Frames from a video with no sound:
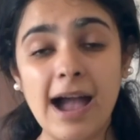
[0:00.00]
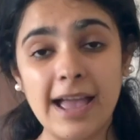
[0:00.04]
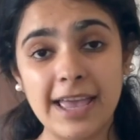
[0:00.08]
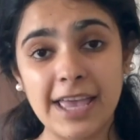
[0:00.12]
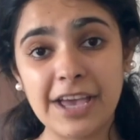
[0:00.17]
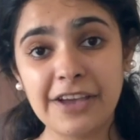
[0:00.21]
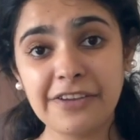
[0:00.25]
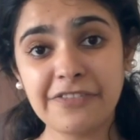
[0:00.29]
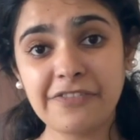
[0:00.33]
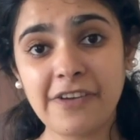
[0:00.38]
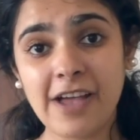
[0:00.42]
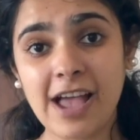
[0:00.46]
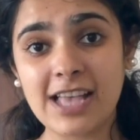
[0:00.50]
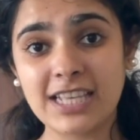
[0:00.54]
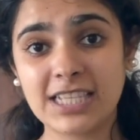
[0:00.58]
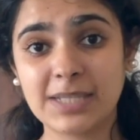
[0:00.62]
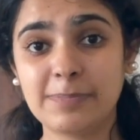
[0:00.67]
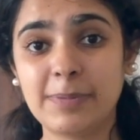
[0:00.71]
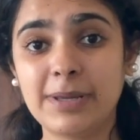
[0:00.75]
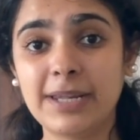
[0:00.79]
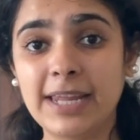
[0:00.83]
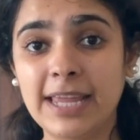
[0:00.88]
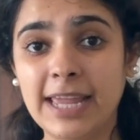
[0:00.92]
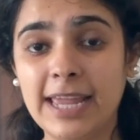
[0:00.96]
IF has
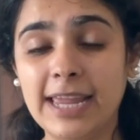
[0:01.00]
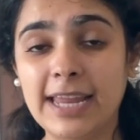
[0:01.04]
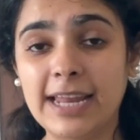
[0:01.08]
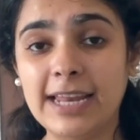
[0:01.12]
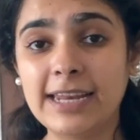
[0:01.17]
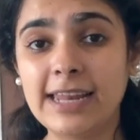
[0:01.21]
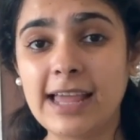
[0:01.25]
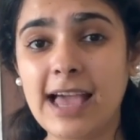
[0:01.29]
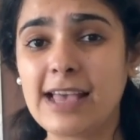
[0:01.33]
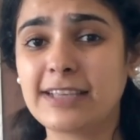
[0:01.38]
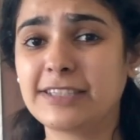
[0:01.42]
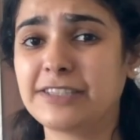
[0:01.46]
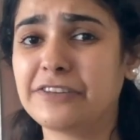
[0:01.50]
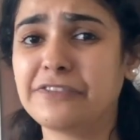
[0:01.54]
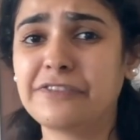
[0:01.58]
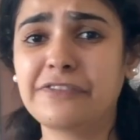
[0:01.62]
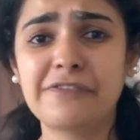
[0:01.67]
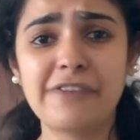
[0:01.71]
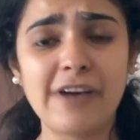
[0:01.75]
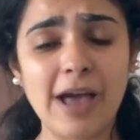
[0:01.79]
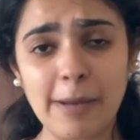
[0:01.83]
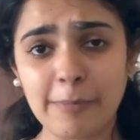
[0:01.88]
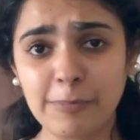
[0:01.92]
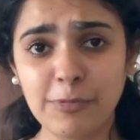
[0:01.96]
been hailed as a
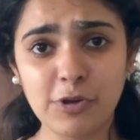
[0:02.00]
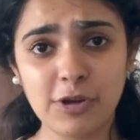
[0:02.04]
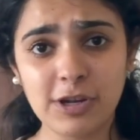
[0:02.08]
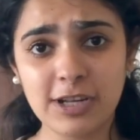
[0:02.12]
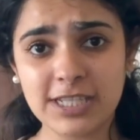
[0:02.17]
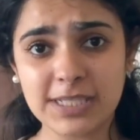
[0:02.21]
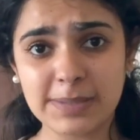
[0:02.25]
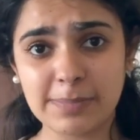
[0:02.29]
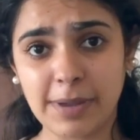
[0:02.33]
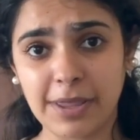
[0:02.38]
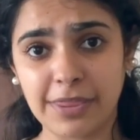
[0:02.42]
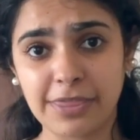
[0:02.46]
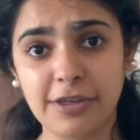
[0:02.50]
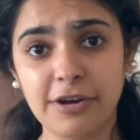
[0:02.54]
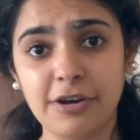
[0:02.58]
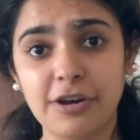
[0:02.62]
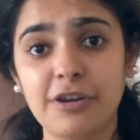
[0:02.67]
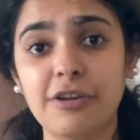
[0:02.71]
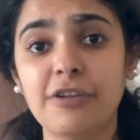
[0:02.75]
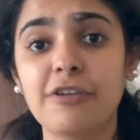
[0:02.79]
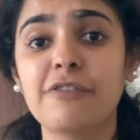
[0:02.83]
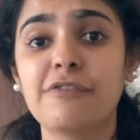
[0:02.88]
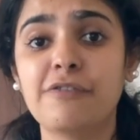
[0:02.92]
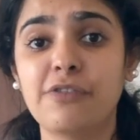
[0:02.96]
fabulous
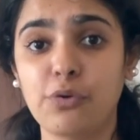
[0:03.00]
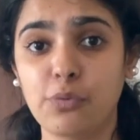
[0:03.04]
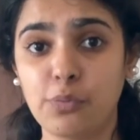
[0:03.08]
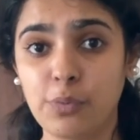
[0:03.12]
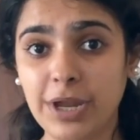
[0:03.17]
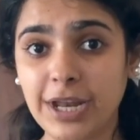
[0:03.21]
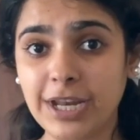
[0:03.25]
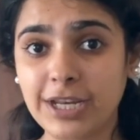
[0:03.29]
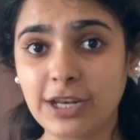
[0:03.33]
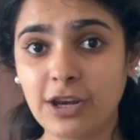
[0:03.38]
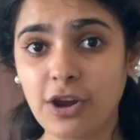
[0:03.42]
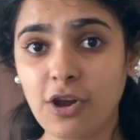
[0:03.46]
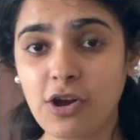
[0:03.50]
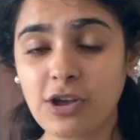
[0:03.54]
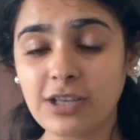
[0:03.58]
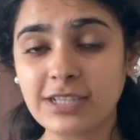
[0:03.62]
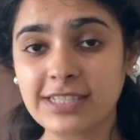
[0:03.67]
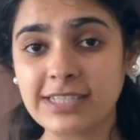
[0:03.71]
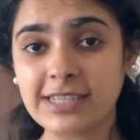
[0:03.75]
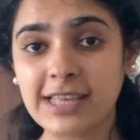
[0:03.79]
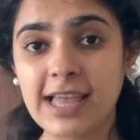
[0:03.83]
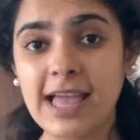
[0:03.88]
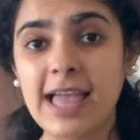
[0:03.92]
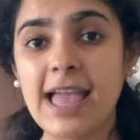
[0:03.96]
method for weight
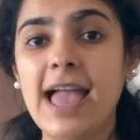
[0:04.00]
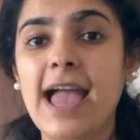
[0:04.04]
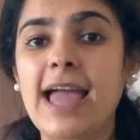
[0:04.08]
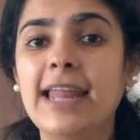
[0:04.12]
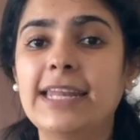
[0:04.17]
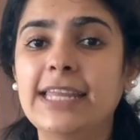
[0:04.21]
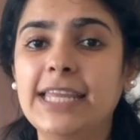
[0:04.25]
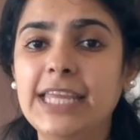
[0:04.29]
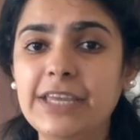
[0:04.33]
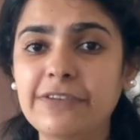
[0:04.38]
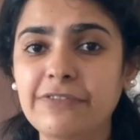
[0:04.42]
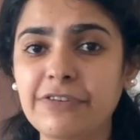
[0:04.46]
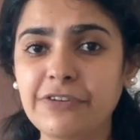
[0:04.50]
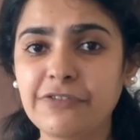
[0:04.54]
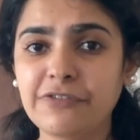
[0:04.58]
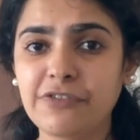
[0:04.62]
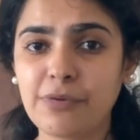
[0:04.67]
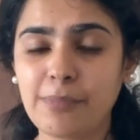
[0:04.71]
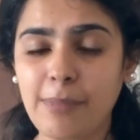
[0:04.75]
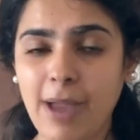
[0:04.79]
loss and even for